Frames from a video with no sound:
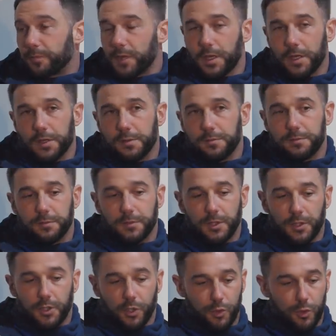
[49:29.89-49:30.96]
Um,
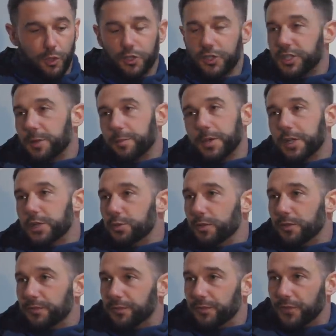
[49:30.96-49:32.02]
because we're on the same page.
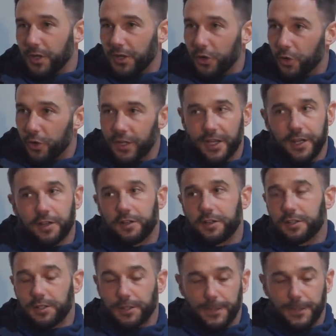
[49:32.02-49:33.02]
We've done it all together.